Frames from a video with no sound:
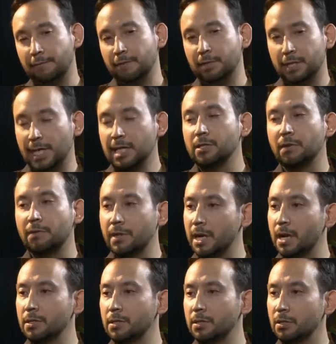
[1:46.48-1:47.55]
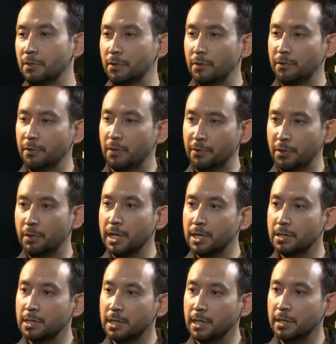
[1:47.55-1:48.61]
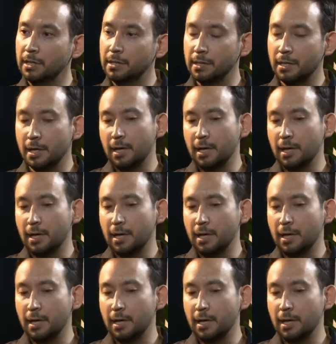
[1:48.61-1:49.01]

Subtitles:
They have tens of thousands of configuration settings